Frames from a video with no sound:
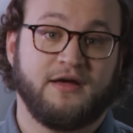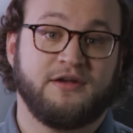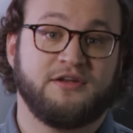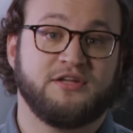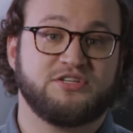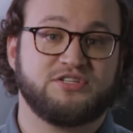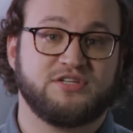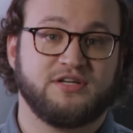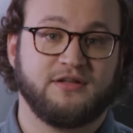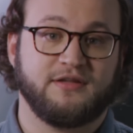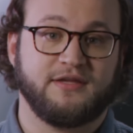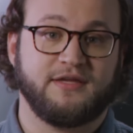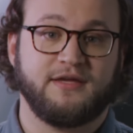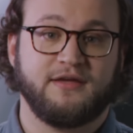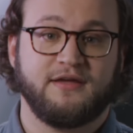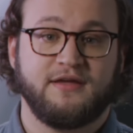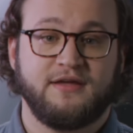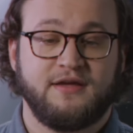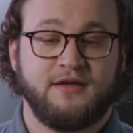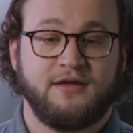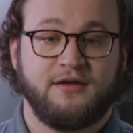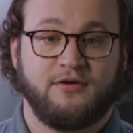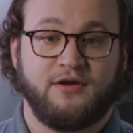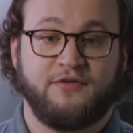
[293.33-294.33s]
Additionally,
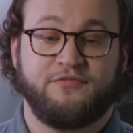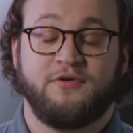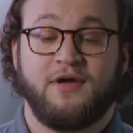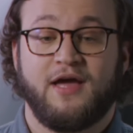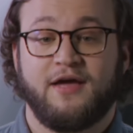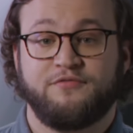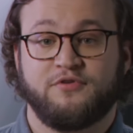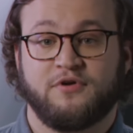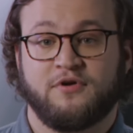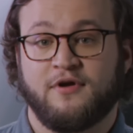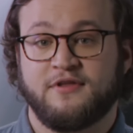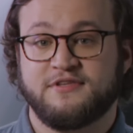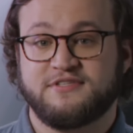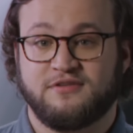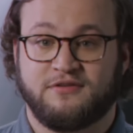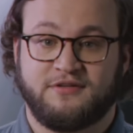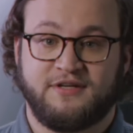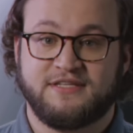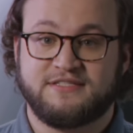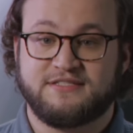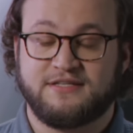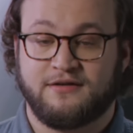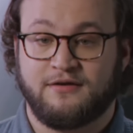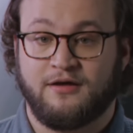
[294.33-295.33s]
if you have your console in
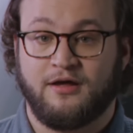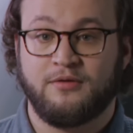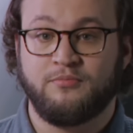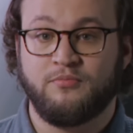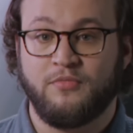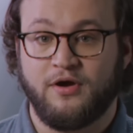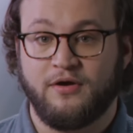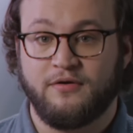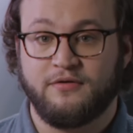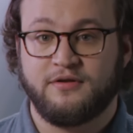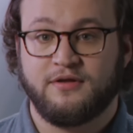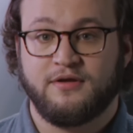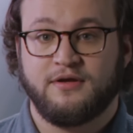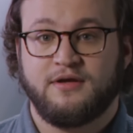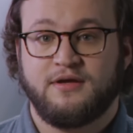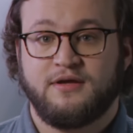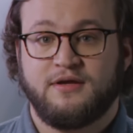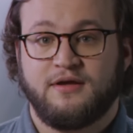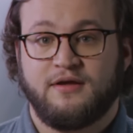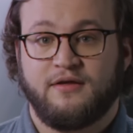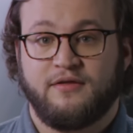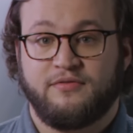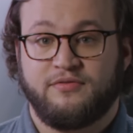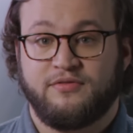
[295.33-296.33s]
Instant On mode,
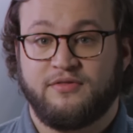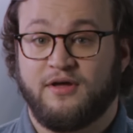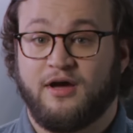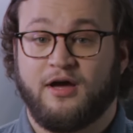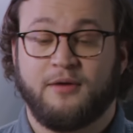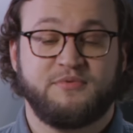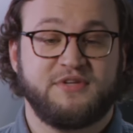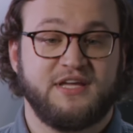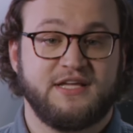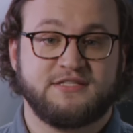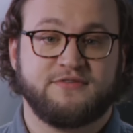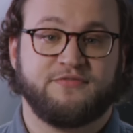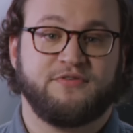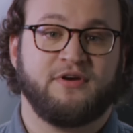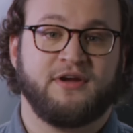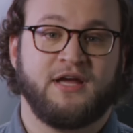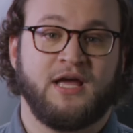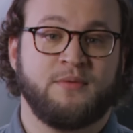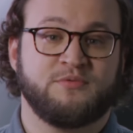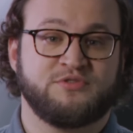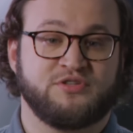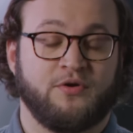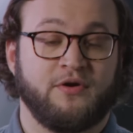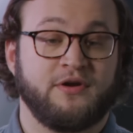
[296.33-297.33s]
the updates for your
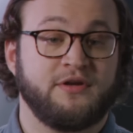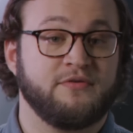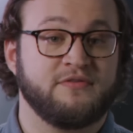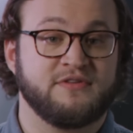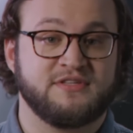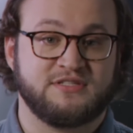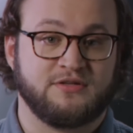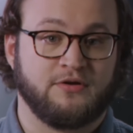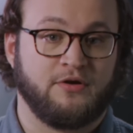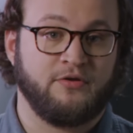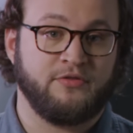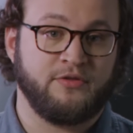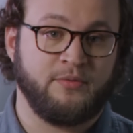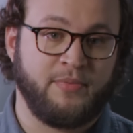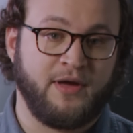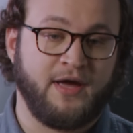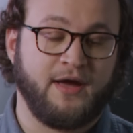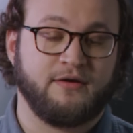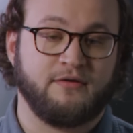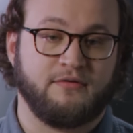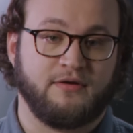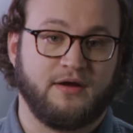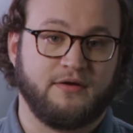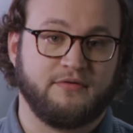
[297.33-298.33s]
games are going to install in the
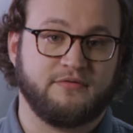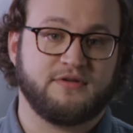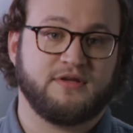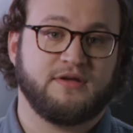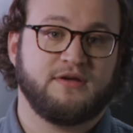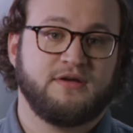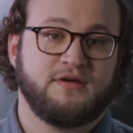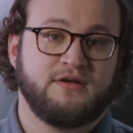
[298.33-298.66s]
background.